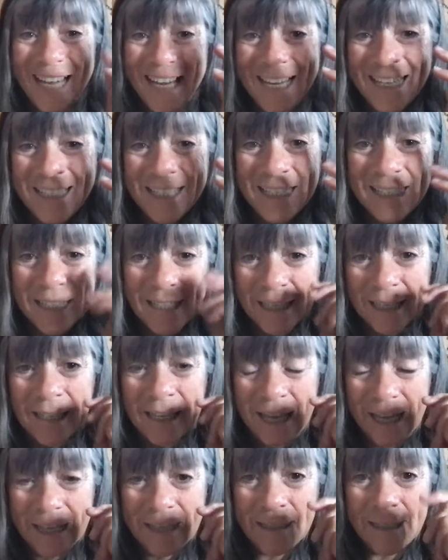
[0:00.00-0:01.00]
easy little
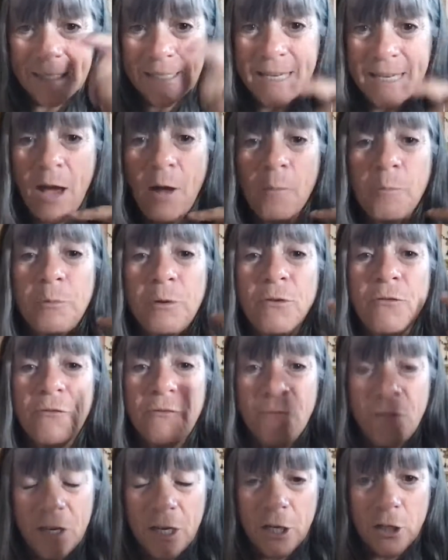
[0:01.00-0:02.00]
hints to help you
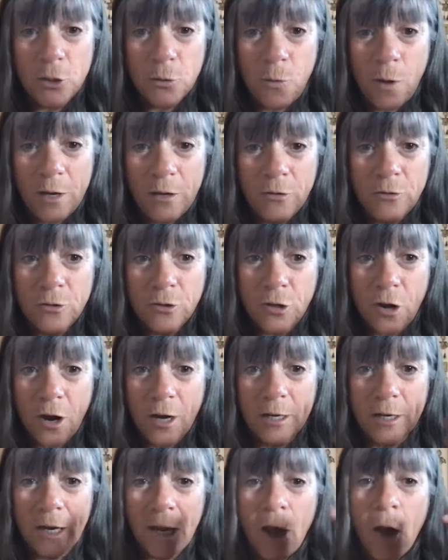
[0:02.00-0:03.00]
finish what you
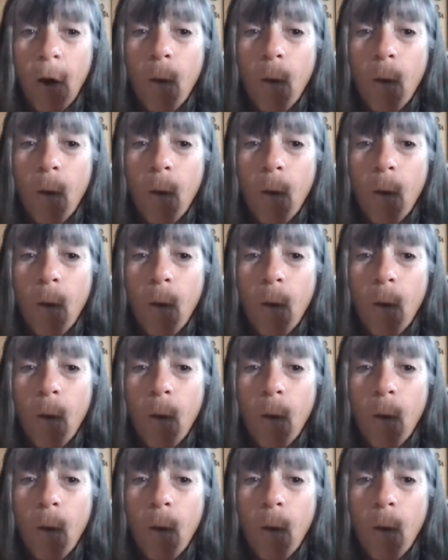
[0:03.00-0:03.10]
start.